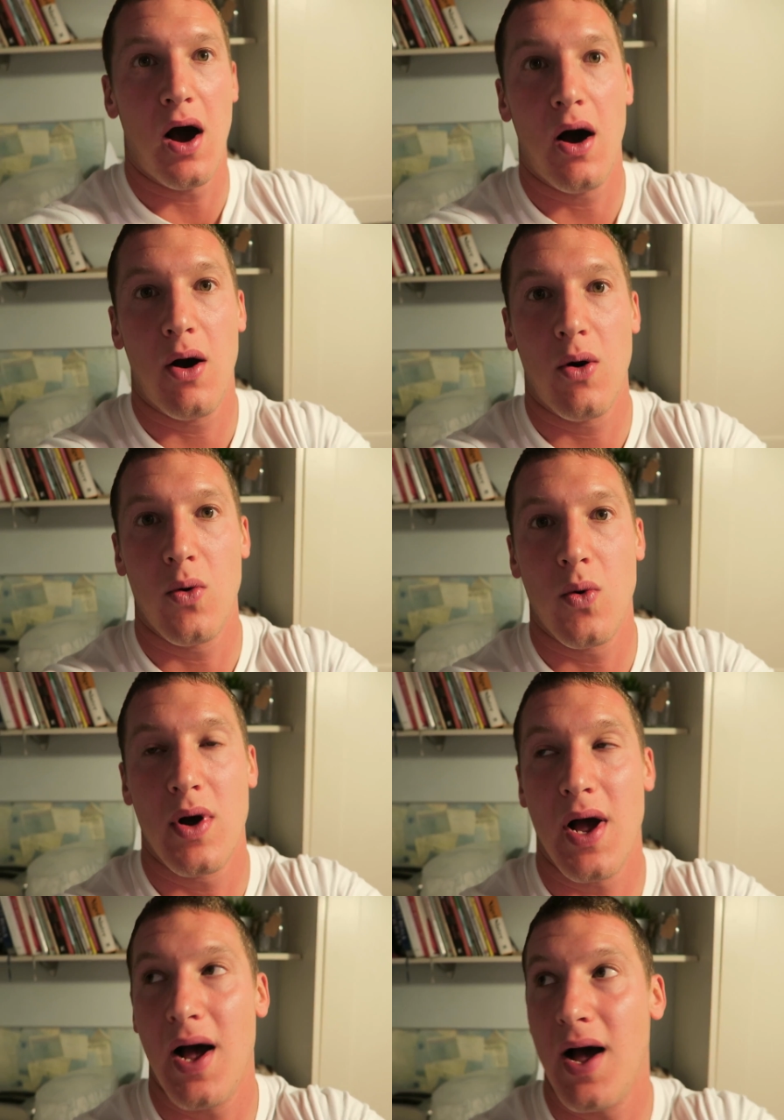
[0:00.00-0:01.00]

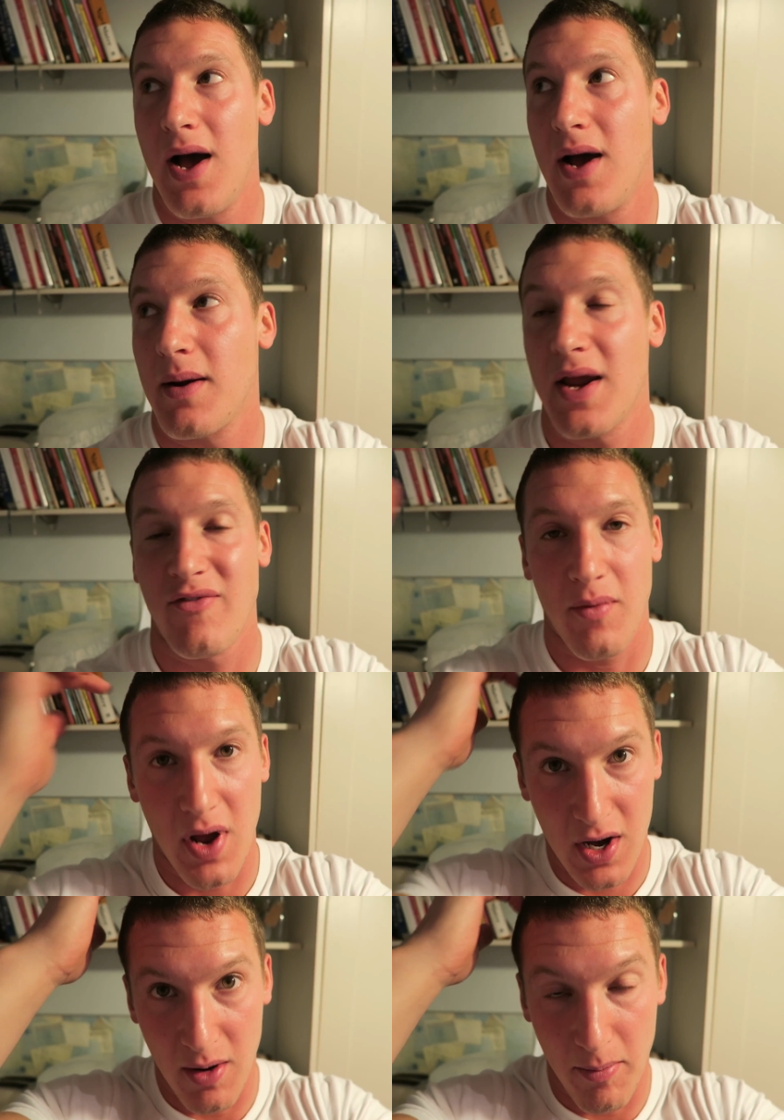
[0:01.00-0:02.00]
I'll uh, give him
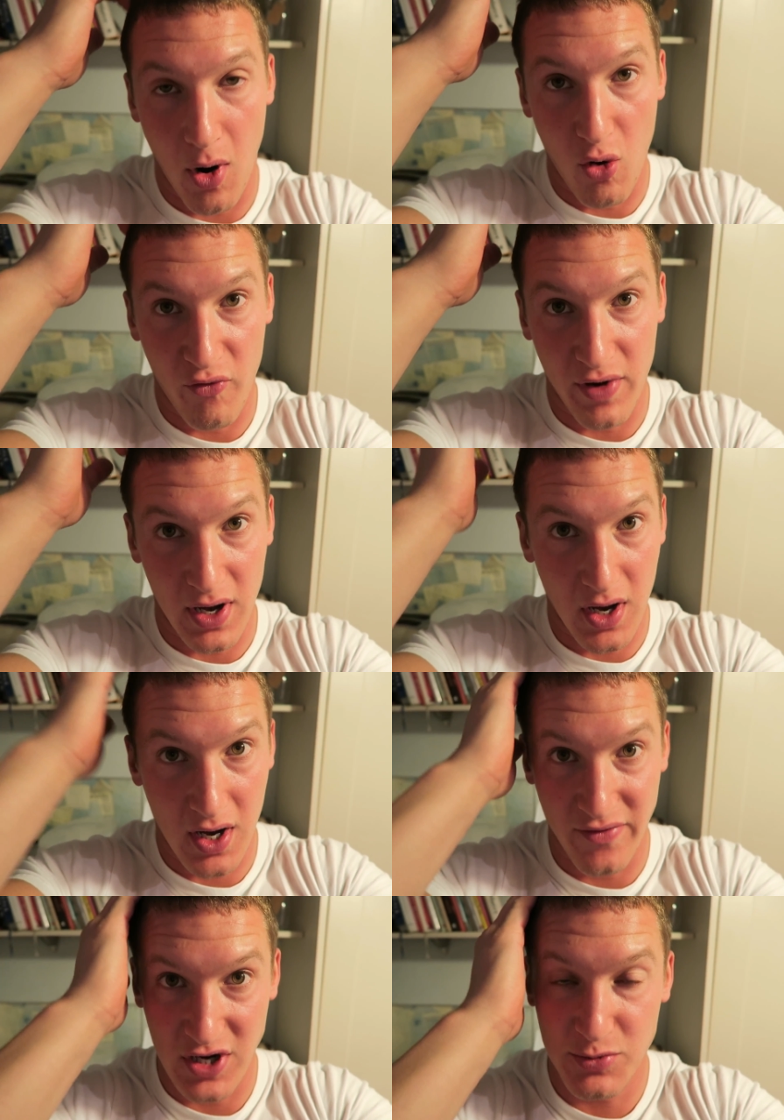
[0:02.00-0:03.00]
like a bottle feed,
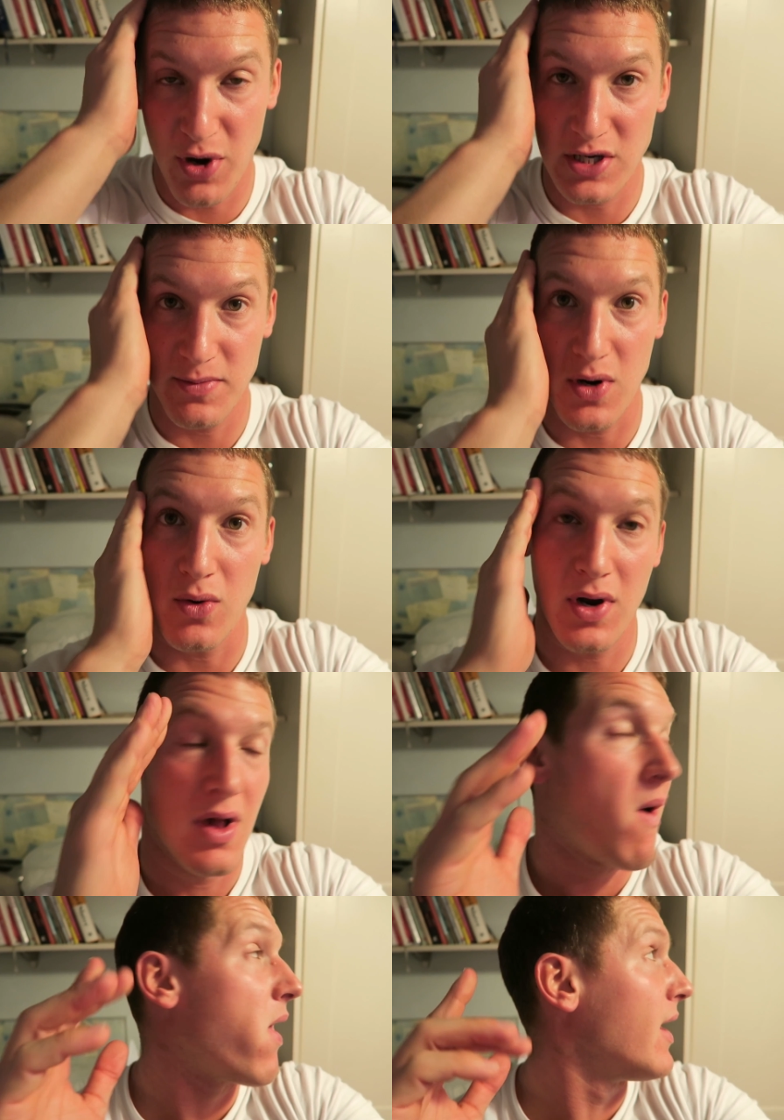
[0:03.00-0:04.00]
like of express milk
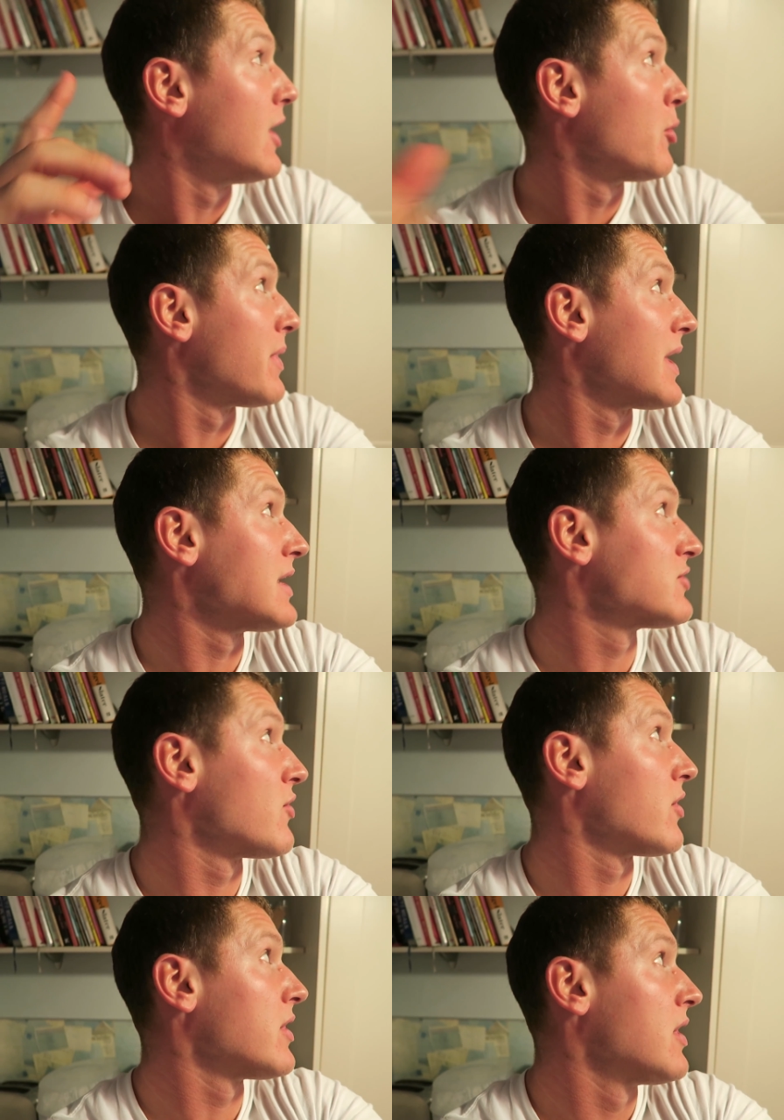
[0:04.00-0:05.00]
a little bit
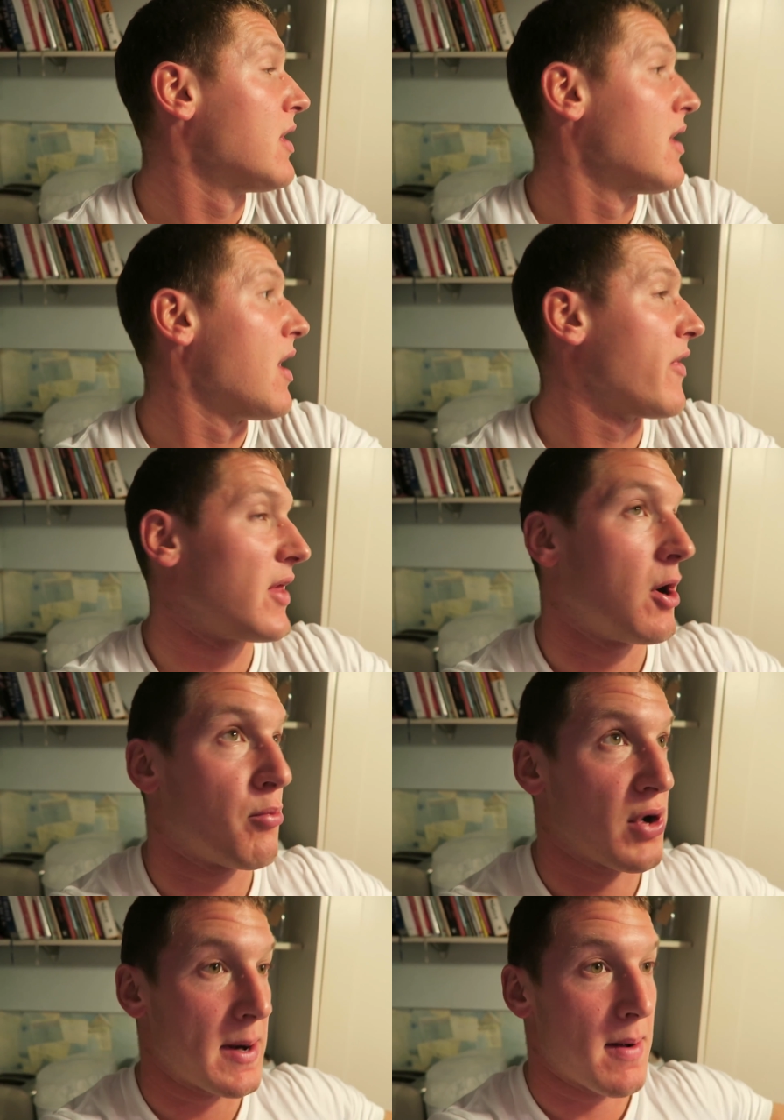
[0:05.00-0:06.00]
later on and then I'll
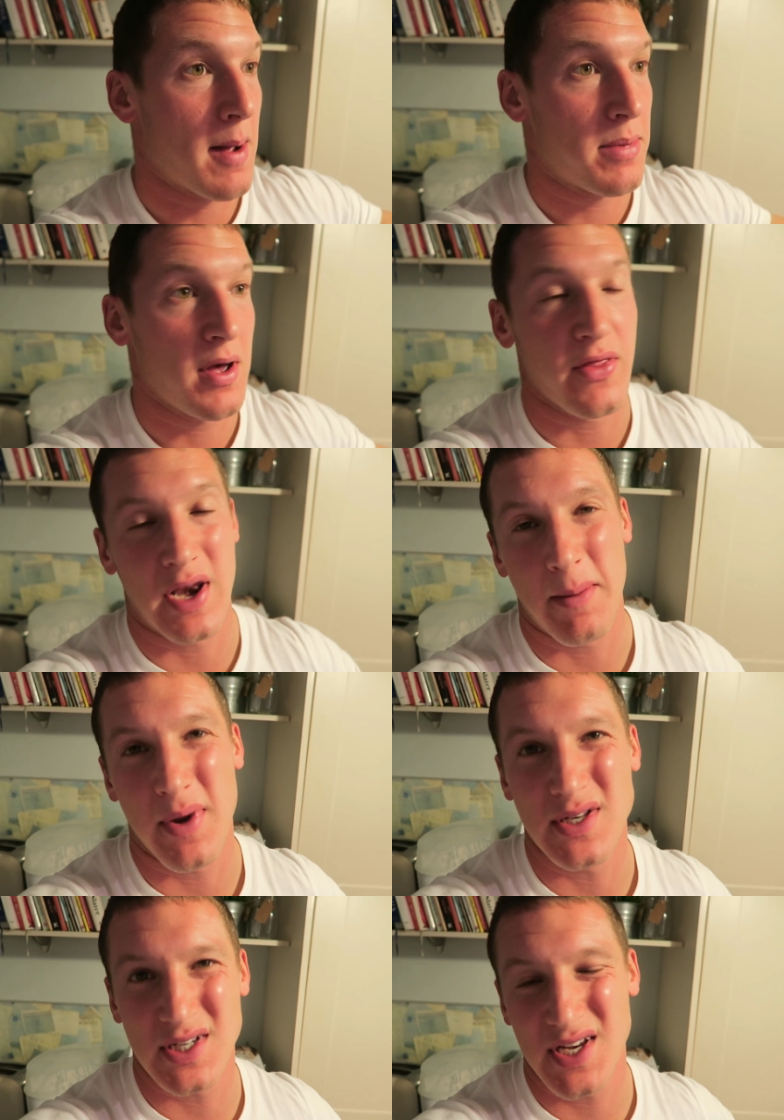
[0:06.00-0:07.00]
bring them up and then that
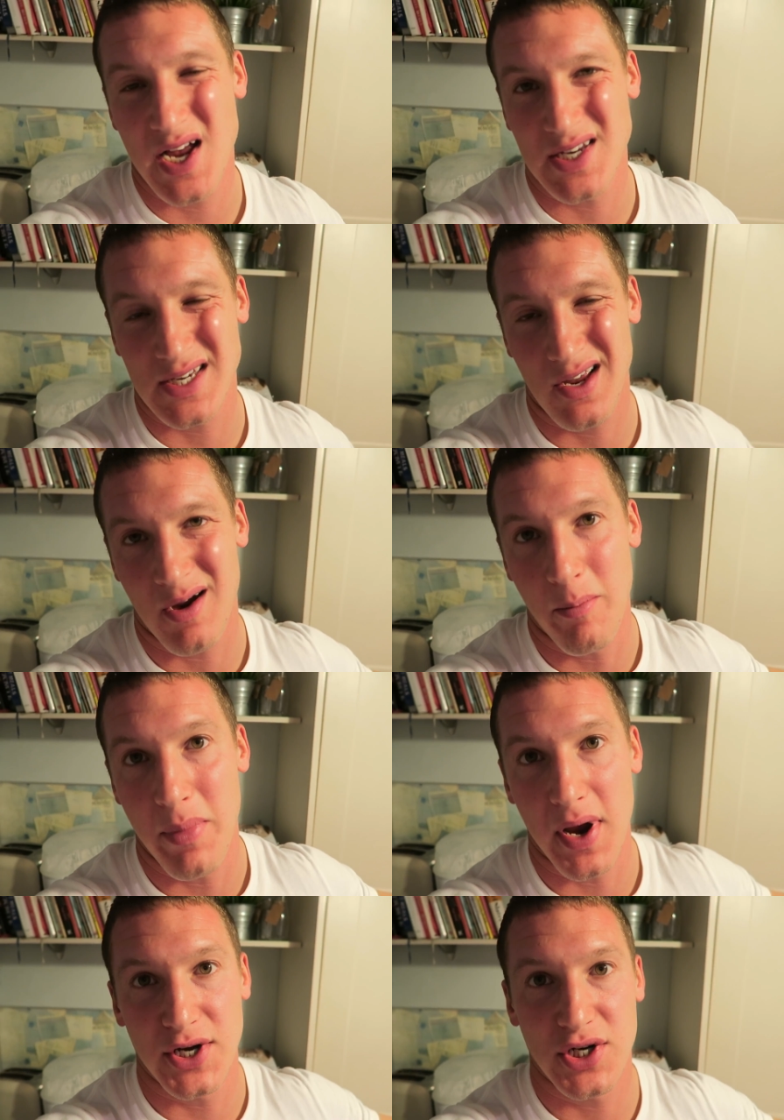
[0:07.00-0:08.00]
means that Sarah's gets like a
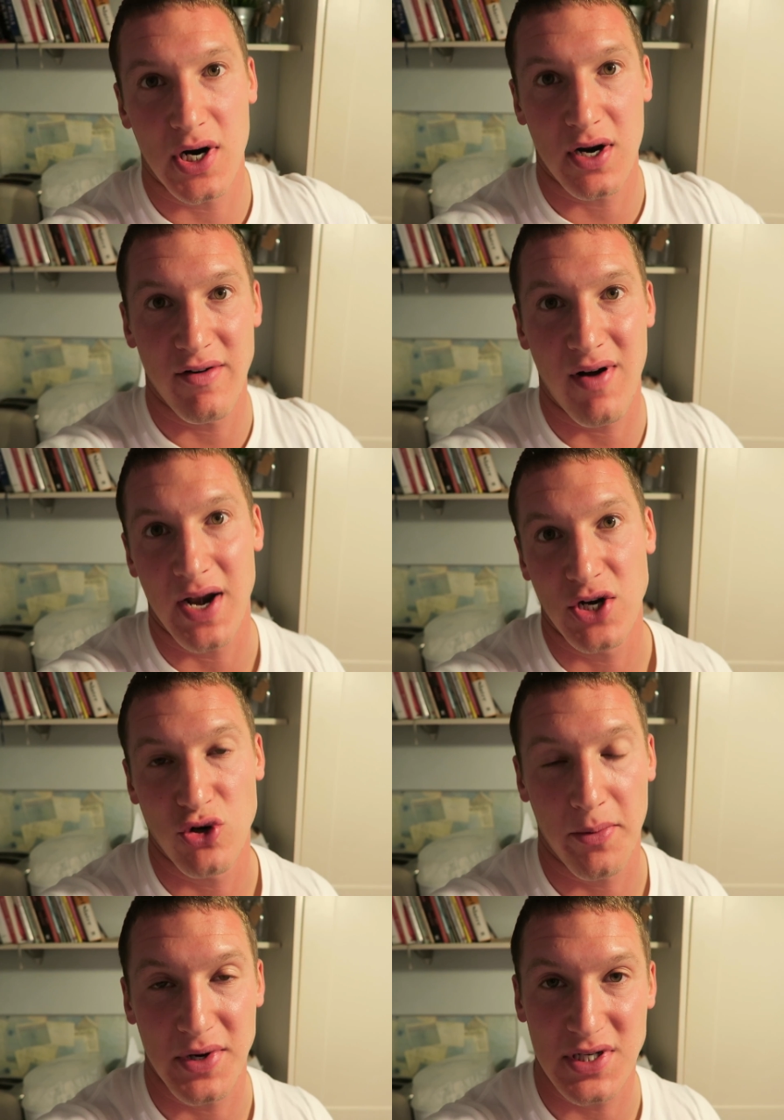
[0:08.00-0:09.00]
big chunk of
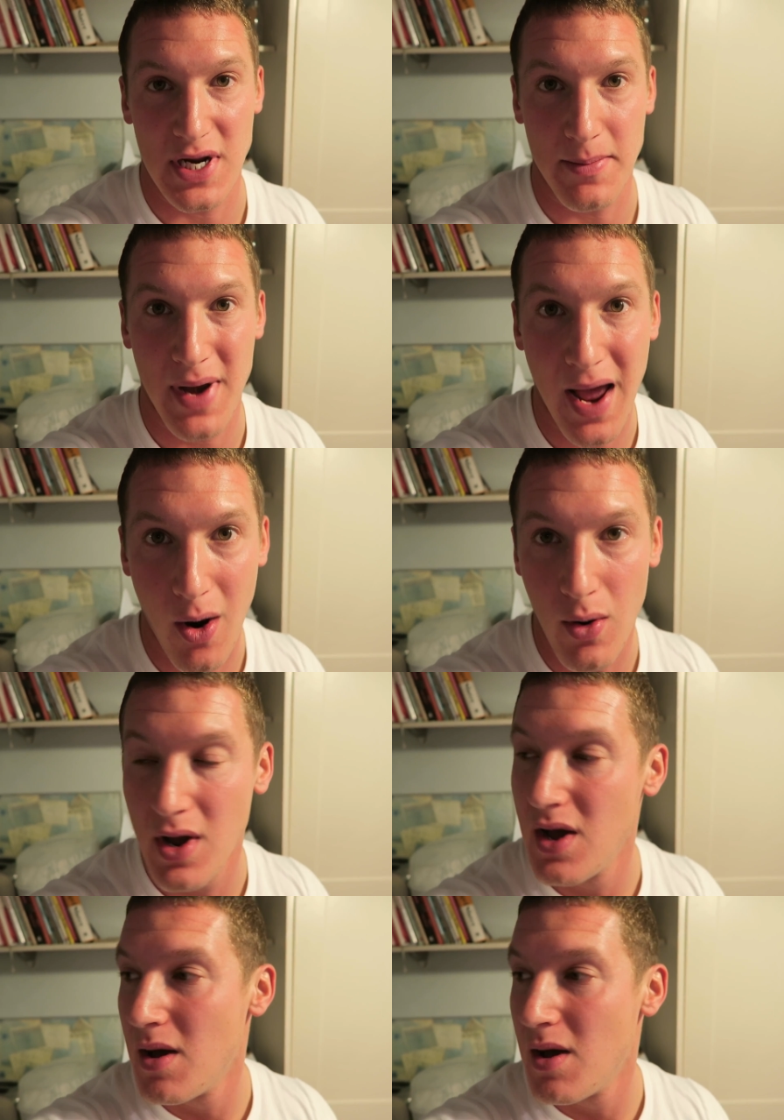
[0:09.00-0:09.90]
uninterrupted sleep now